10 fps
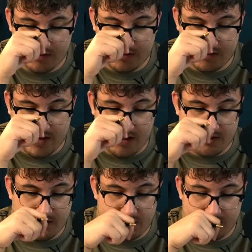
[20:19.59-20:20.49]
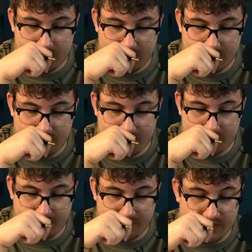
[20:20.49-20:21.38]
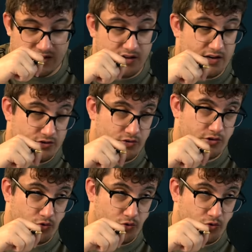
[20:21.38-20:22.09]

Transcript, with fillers: Zellen, Zellen at two hundred